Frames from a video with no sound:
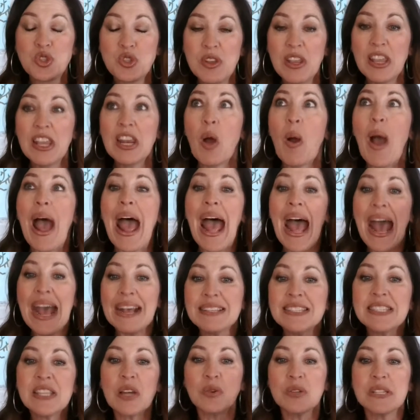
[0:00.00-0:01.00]
You know,
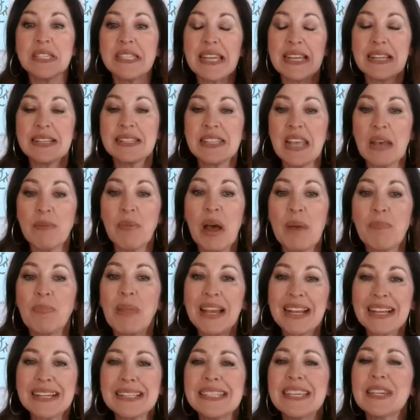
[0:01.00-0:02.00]
as those things come up,
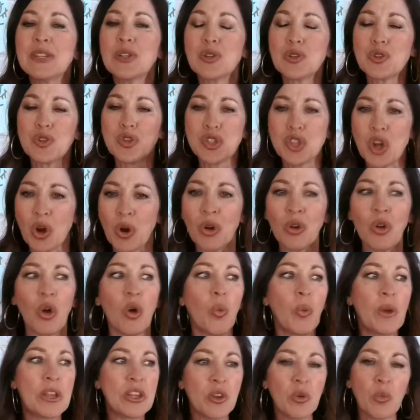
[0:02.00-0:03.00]
like I said,
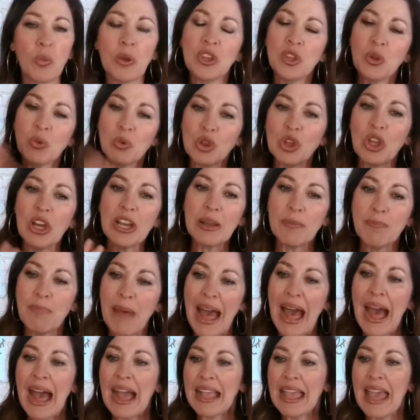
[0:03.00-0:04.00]
journal. When you look
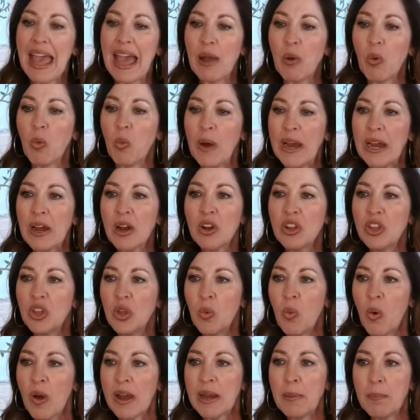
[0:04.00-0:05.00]
back at where
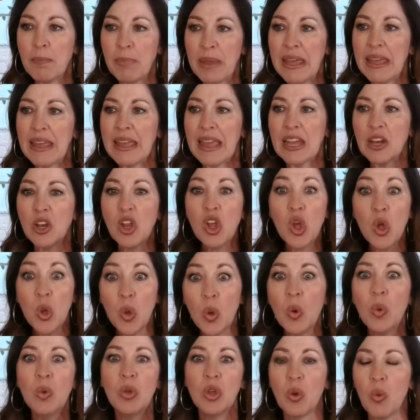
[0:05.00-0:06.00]
you want to be and
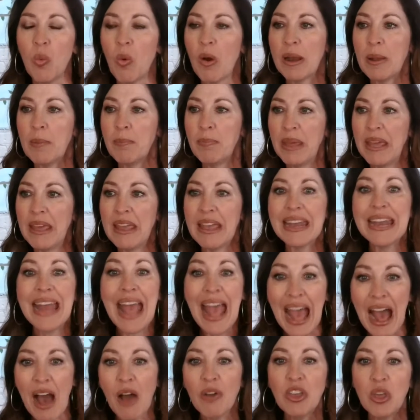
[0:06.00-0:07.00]
who you want to be and
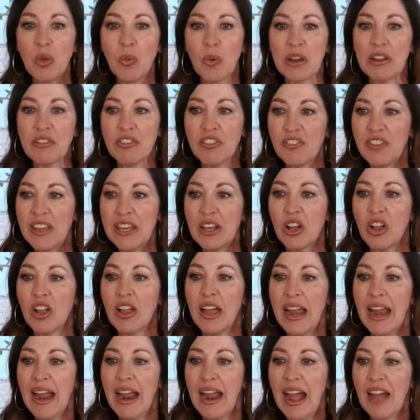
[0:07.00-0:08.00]
how you want to feel
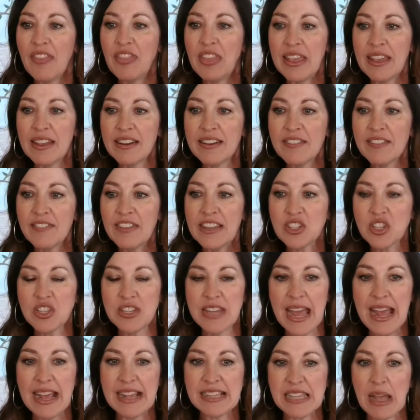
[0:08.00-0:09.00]
at the end of each
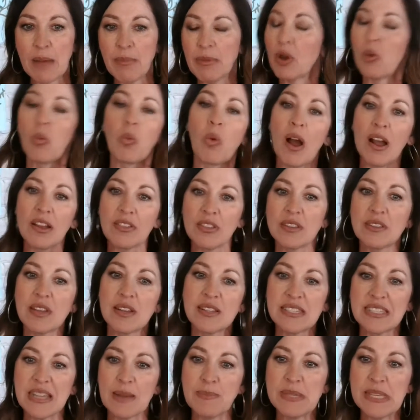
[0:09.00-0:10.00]
day. So I'm going to walk through
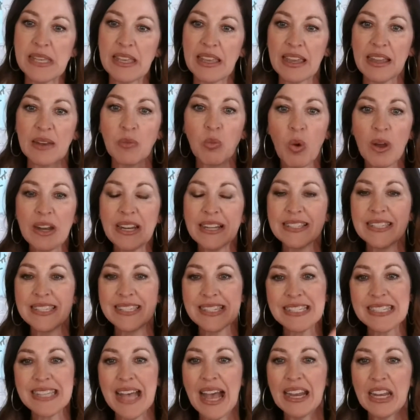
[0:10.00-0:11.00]
those steps again. One, it's
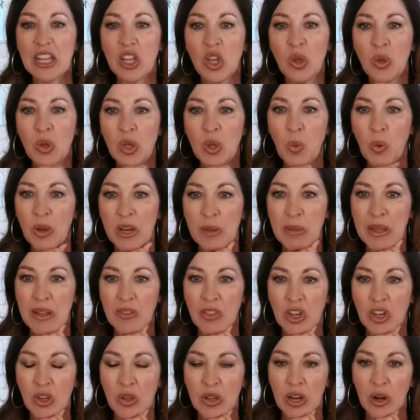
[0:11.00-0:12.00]
deciding who you want to be in
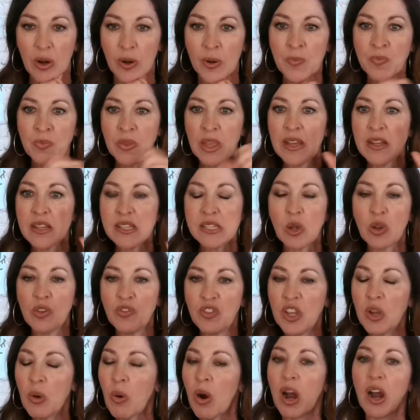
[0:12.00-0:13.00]
the new year. So if
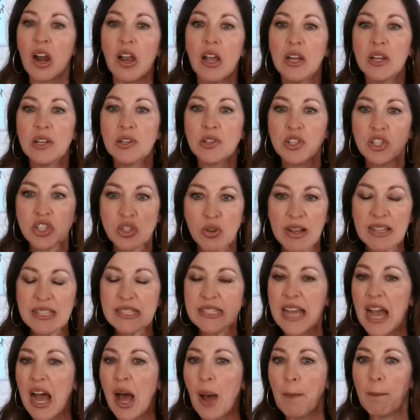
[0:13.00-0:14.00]
you are
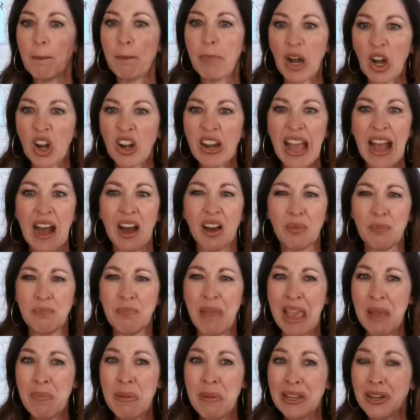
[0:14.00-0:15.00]
stressed out, burnout,
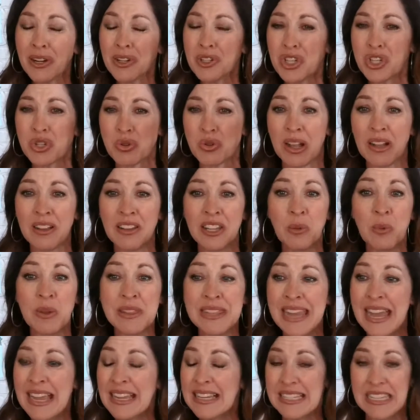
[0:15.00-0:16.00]
maybe you're struggling with
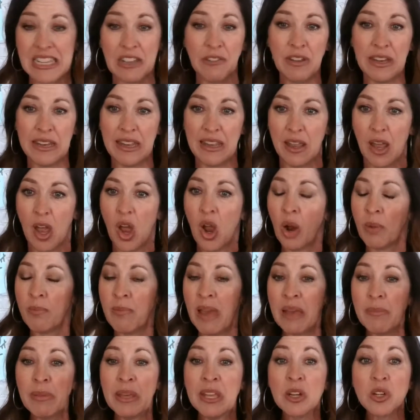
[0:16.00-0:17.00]
negativity,
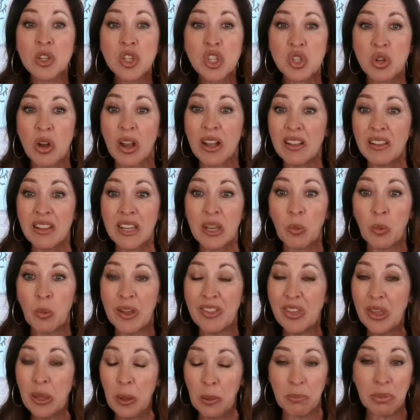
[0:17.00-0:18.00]
maybe you're struggling
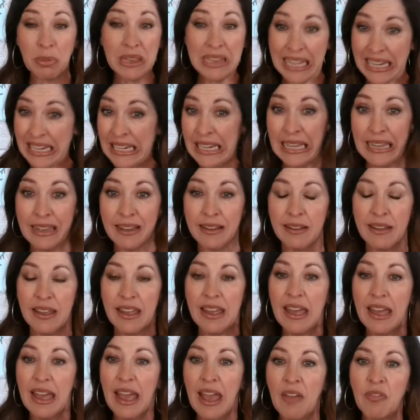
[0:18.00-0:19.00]
with complaining,
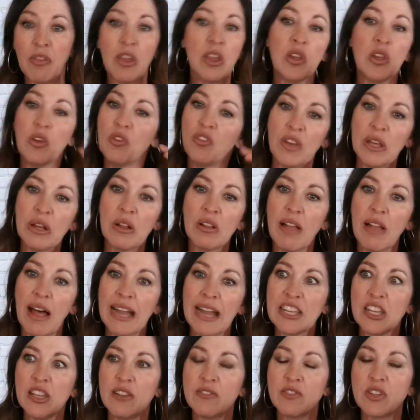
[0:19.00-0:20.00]
and that you feel
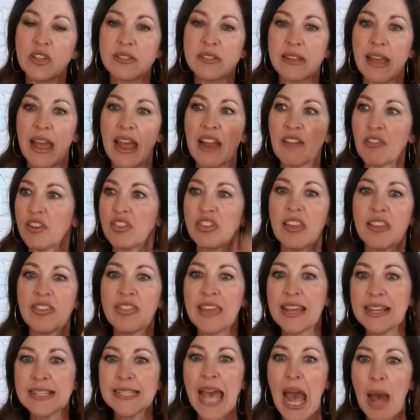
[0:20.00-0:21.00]
like you just, the
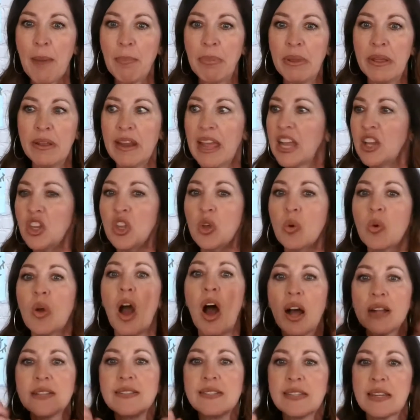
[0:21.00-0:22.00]
things happen and you
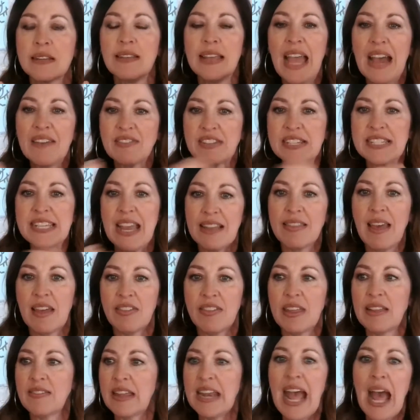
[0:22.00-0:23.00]
constantly have to take that
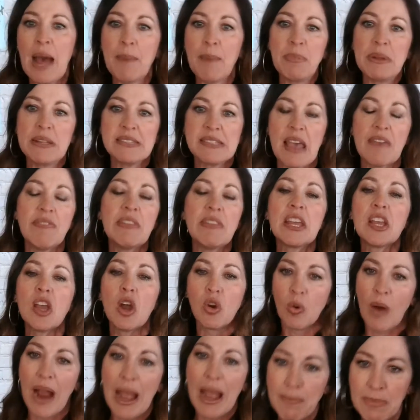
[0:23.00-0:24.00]
thing that happens and then go
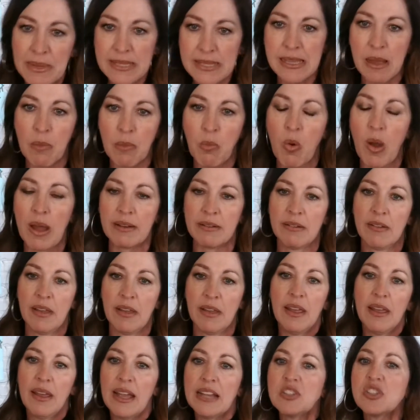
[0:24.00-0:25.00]
gripe at someone
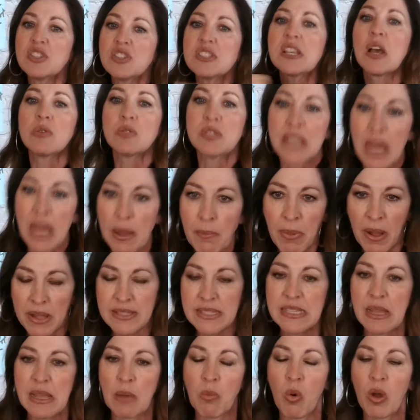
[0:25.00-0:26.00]
and just go dump on
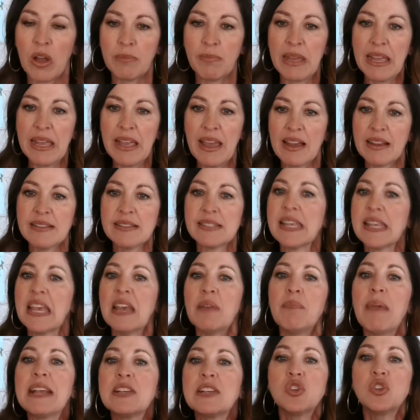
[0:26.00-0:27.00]
someone because
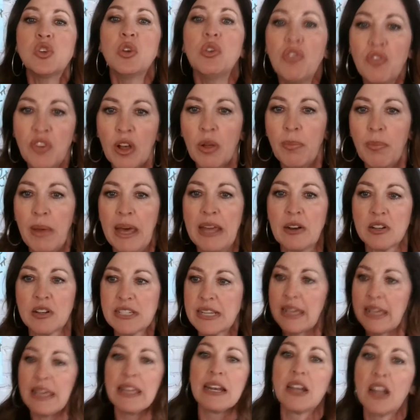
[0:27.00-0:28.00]
it makes you feel better
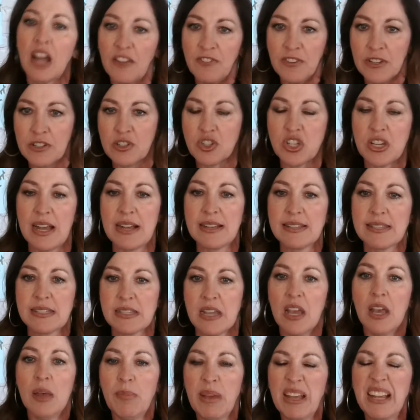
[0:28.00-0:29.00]
to get it off your chest
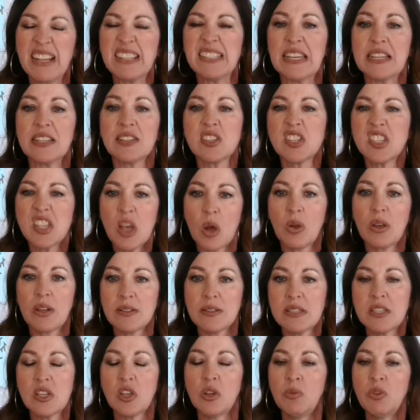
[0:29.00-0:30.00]
because it so
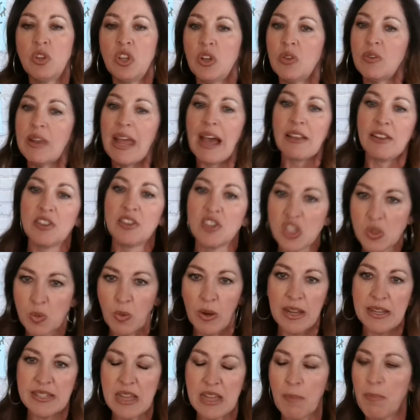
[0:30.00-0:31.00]
consumed you. Now you just
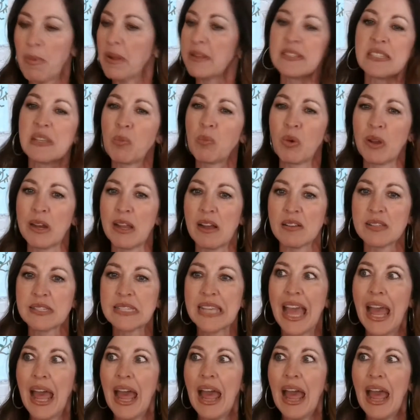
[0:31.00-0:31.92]
want to dump on someone else.